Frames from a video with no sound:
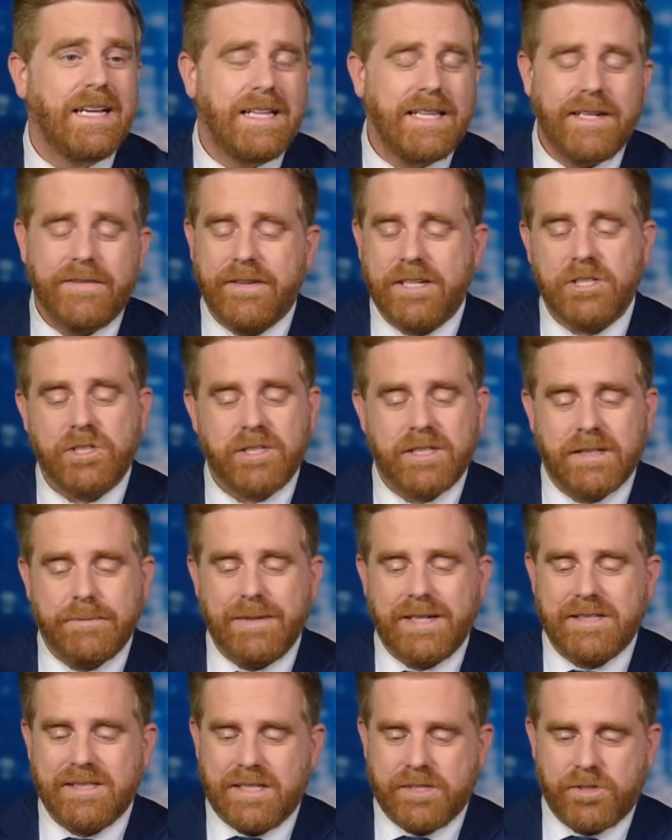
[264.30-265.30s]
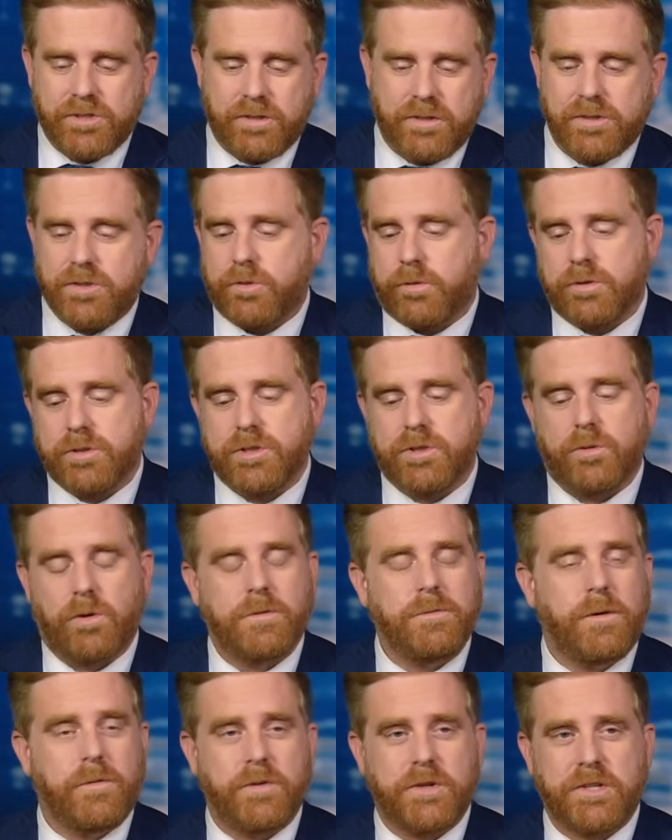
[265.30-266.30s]
then eventually it makes that turn towards the
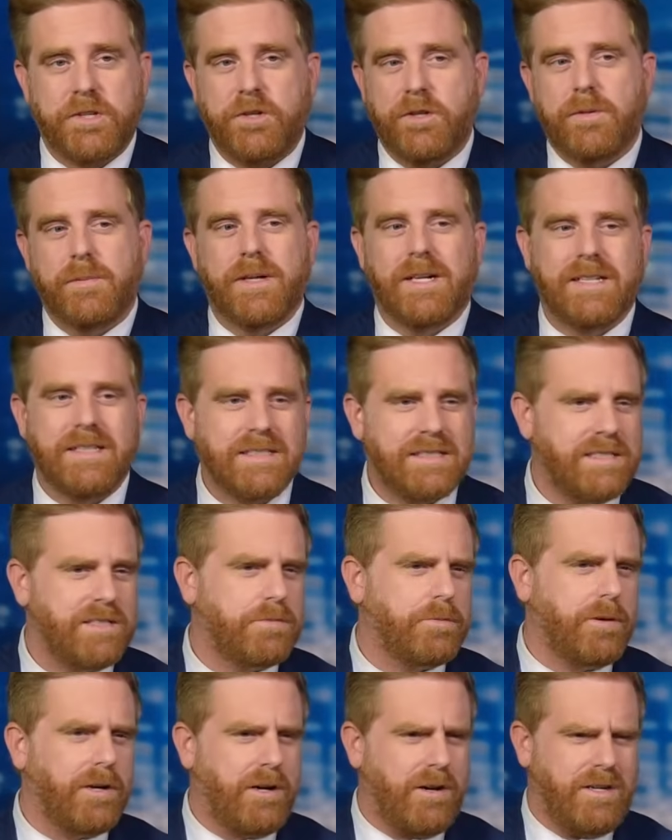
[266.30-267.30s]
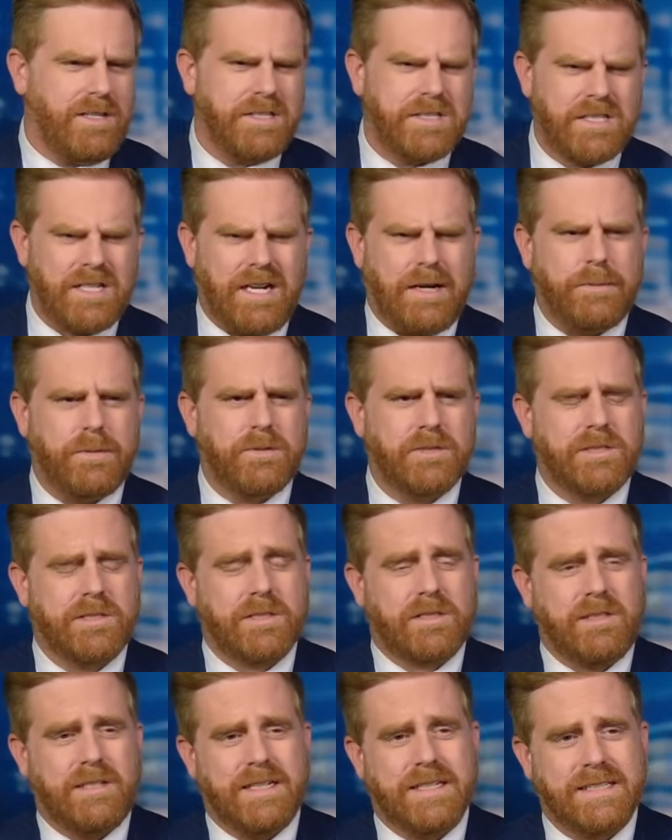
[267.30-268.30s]
north over Cuba. And this is what our ensembles
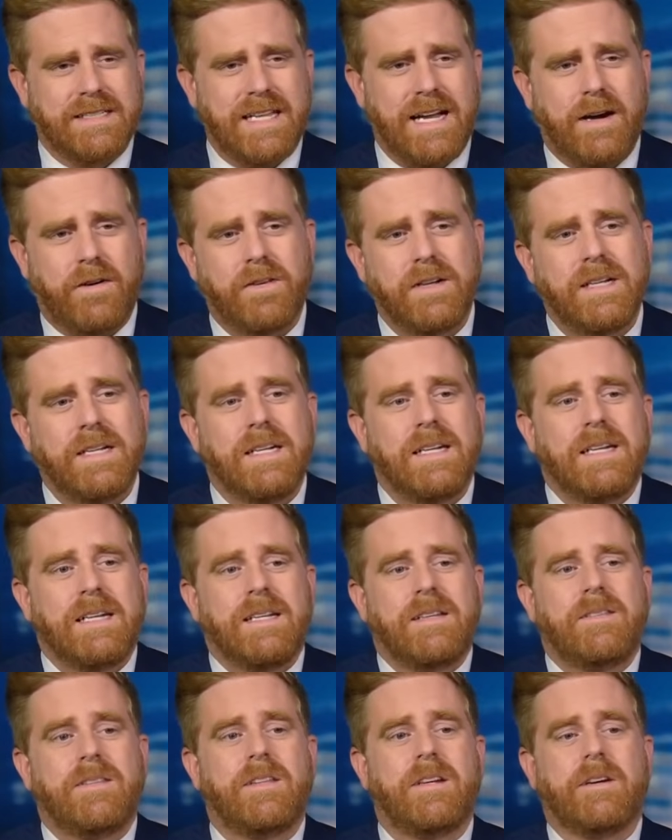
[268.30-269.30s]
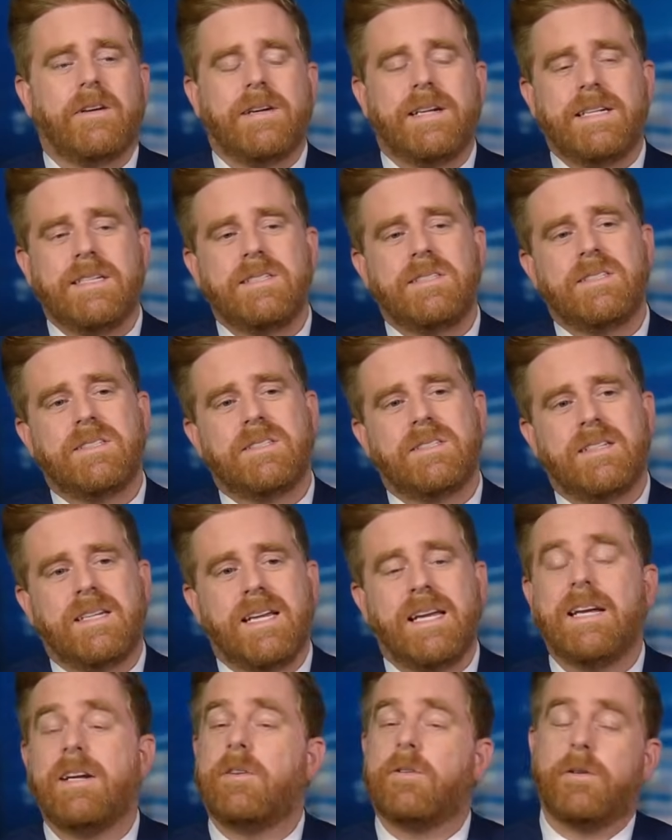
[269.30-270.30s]
look like. Now, there is
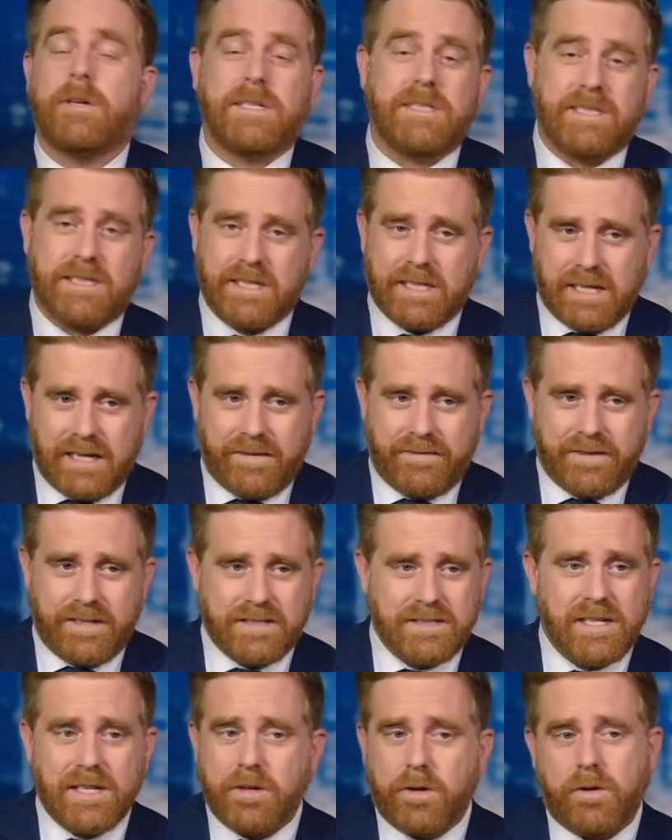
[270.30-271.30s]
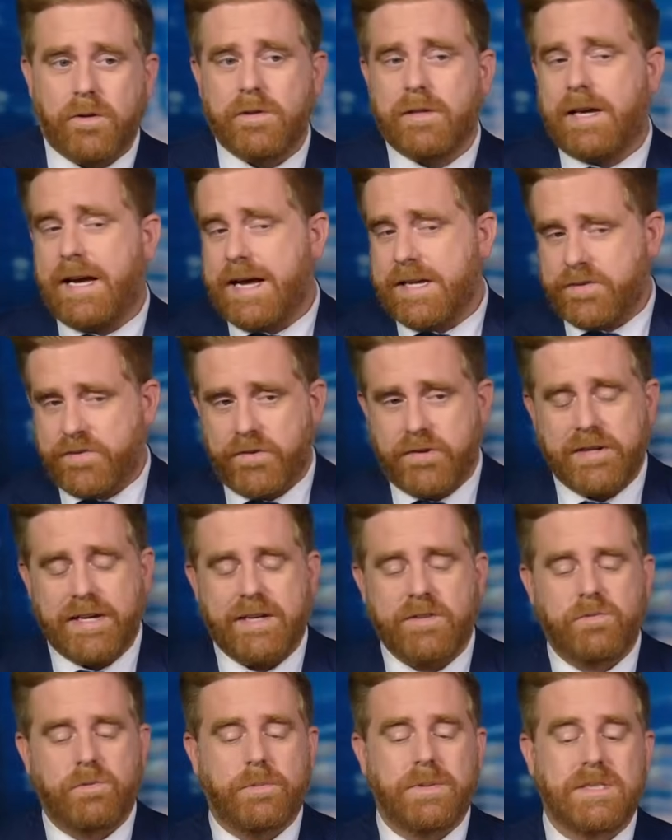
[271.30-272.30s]
increasing confidence. I know last few
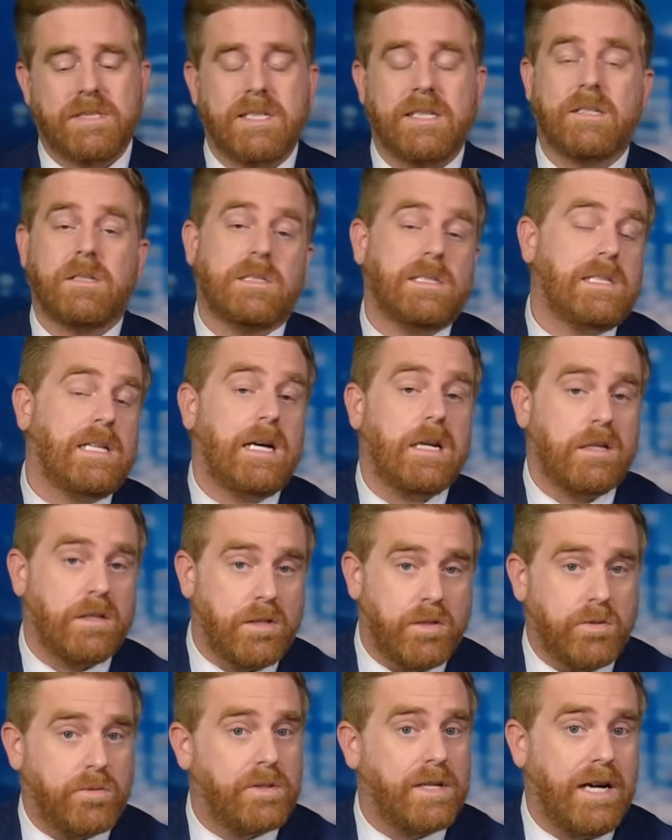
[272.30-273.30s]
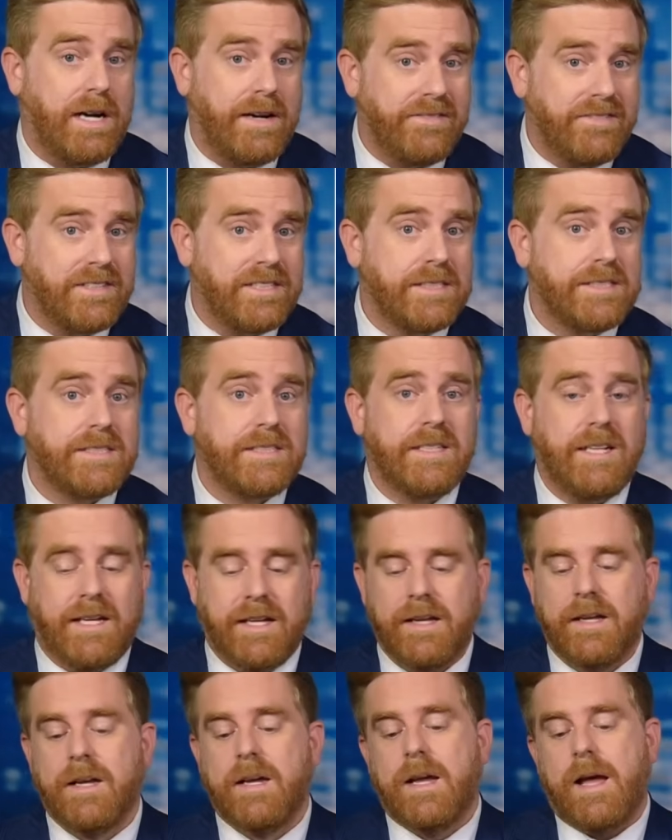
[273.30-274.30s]
days we've been saying there's a lot of low confidence in it.